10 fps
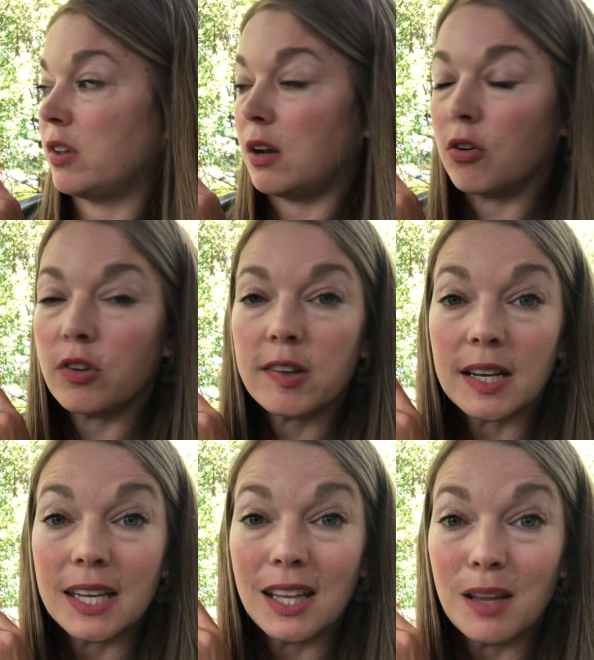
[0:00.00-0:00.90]
that are
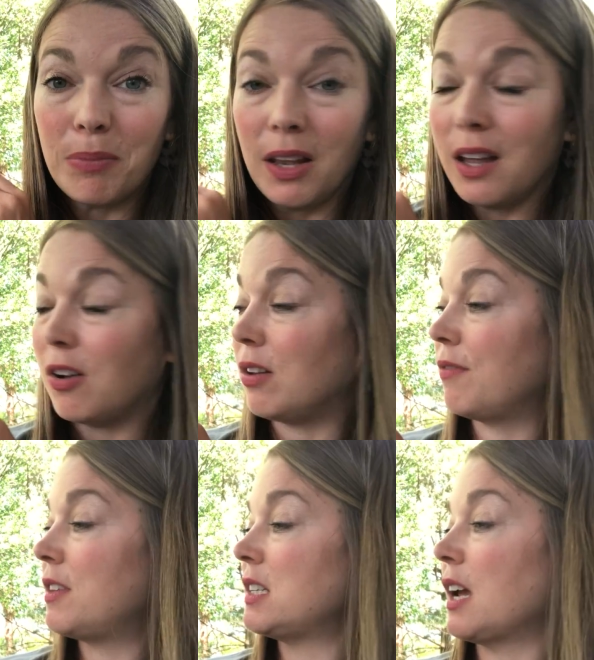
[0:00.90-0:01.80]
sucking the blood all
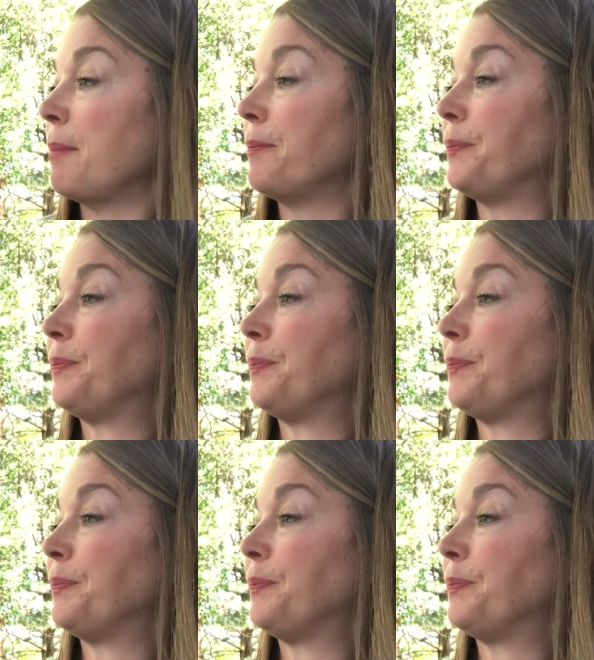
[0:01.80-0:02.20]
of the time.